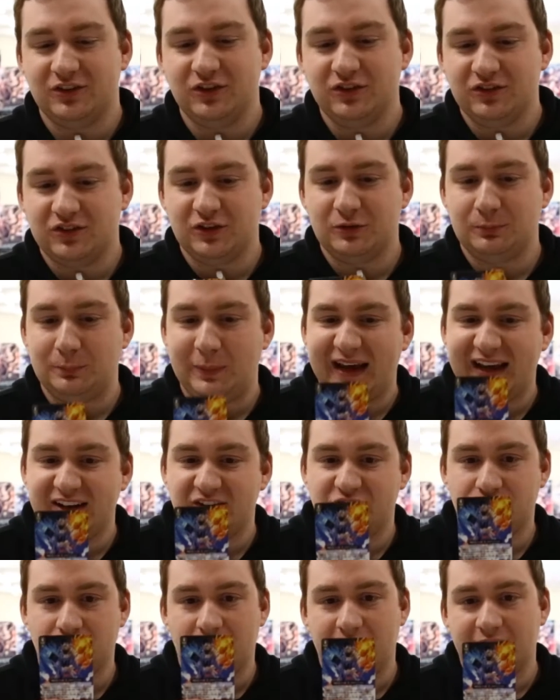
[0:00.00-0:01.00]
use those bad
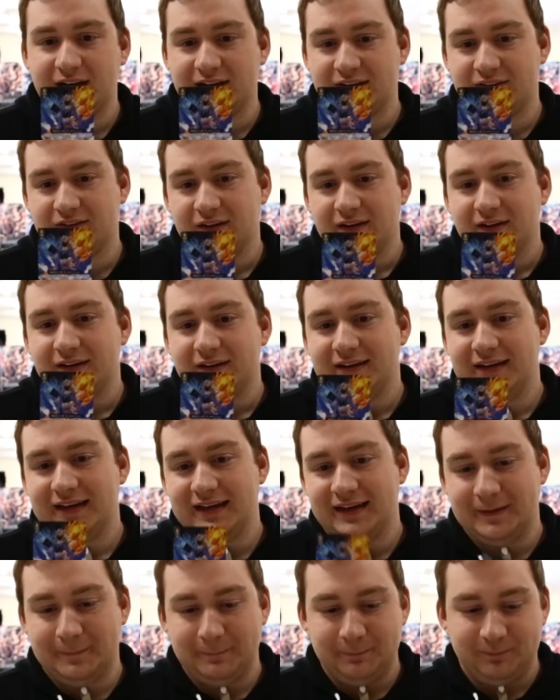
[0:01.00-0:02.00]
strides.
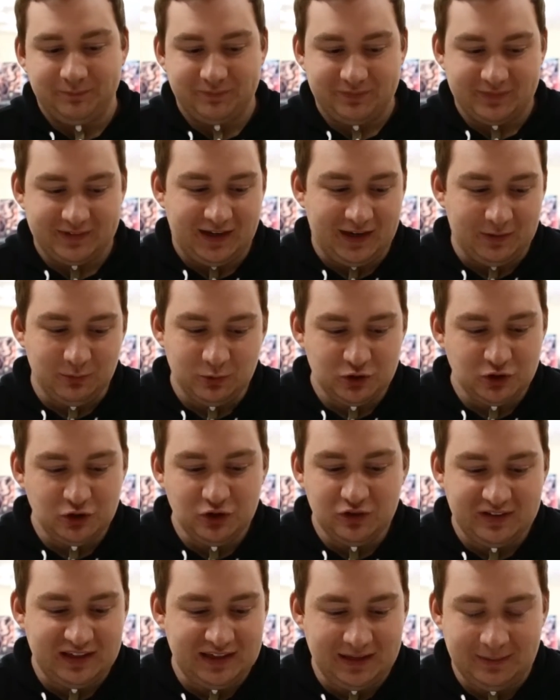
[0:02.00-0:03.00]
Now, I wouldn't
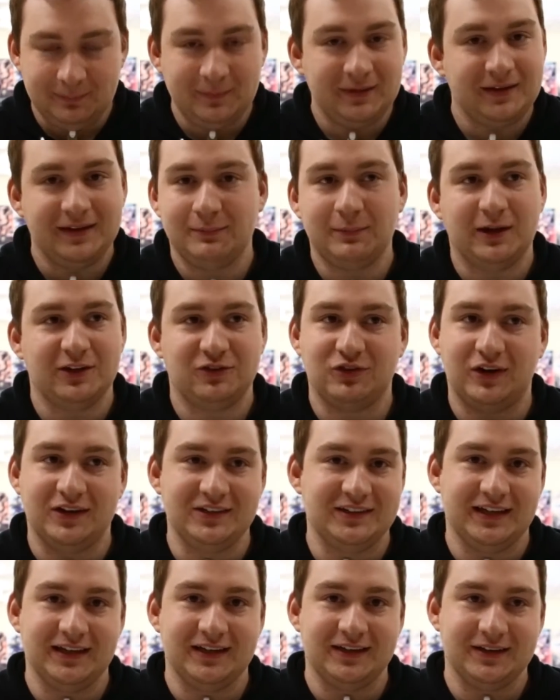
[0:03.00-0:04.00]
use him in my stride
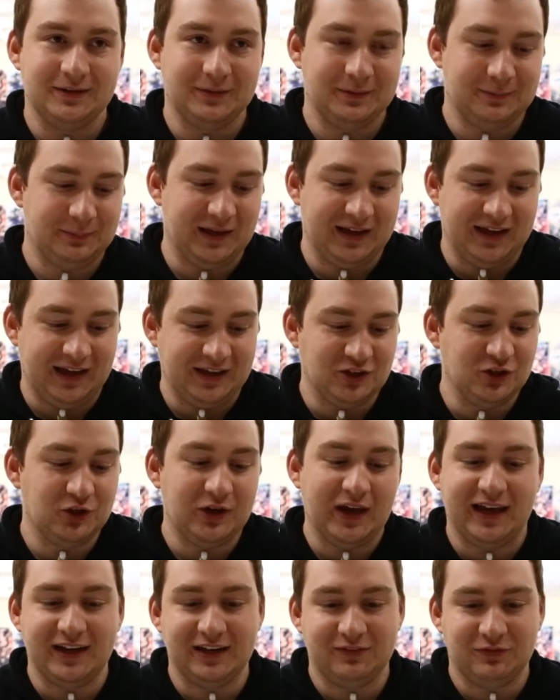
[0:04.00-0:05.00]
deck, but you
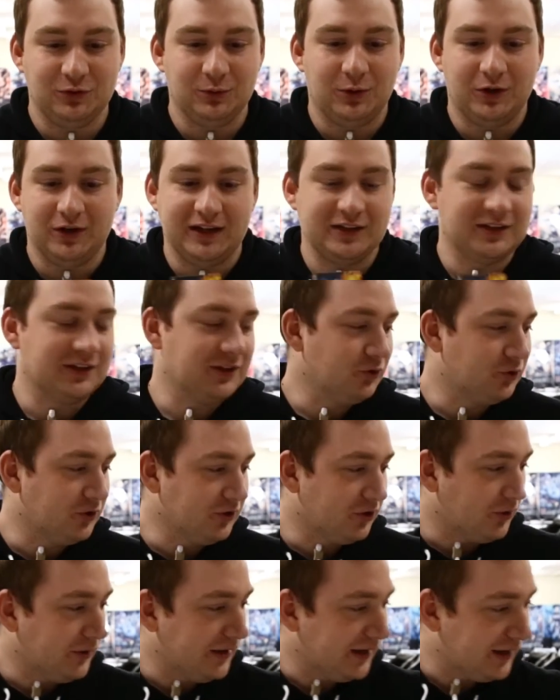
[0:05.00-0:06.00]
can if you want, and you can
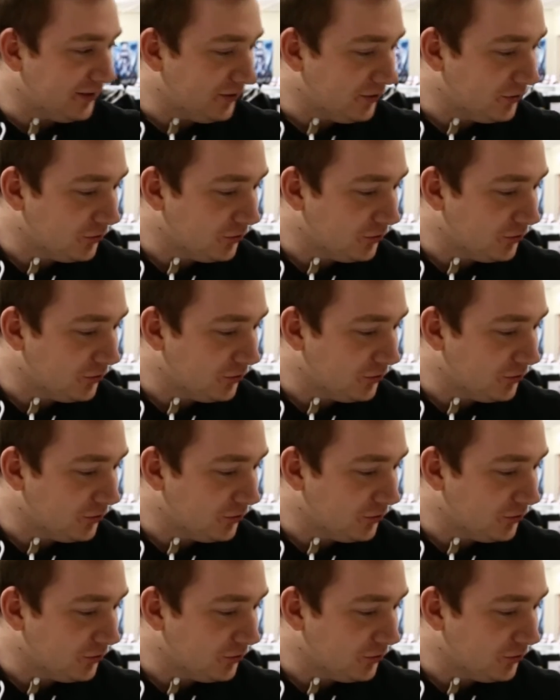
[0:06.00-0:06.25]
go ahead and